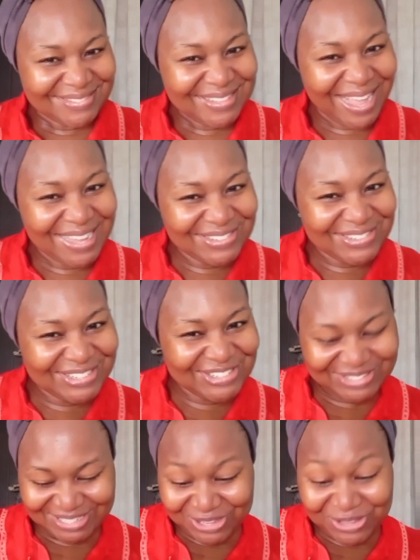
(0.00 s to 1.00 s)

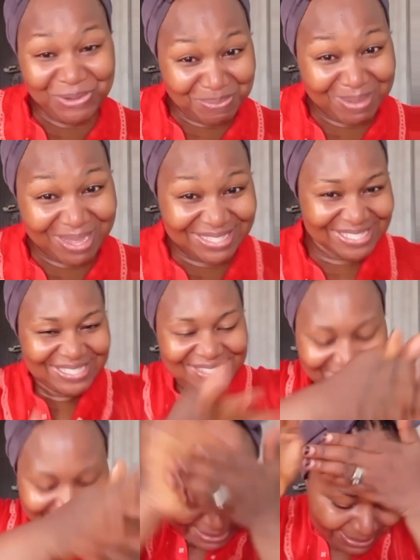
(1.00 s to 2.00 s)
hydration, humectant.
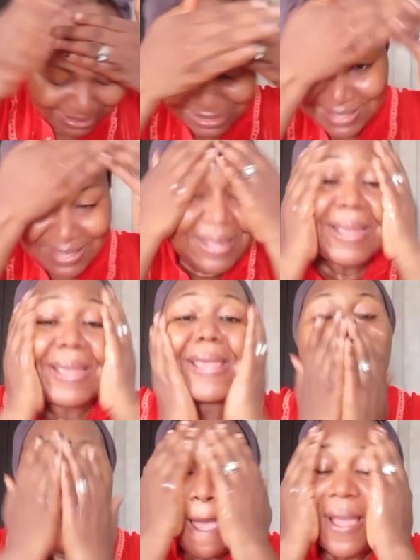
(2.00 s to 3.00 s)

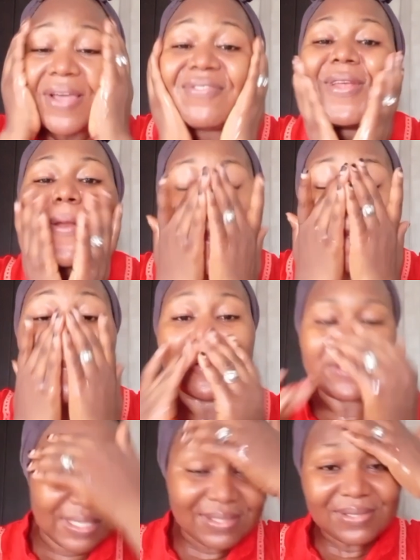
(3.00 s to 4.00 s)
Yeah, very
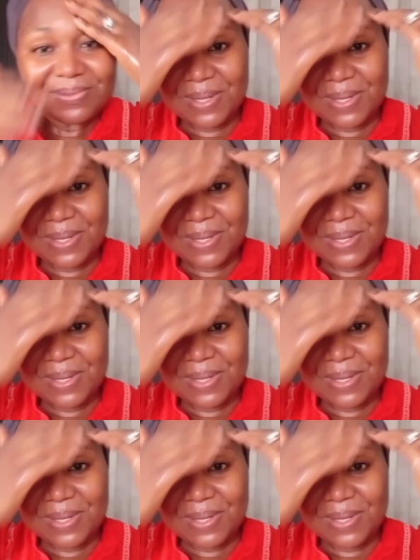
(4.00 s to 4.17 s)
important.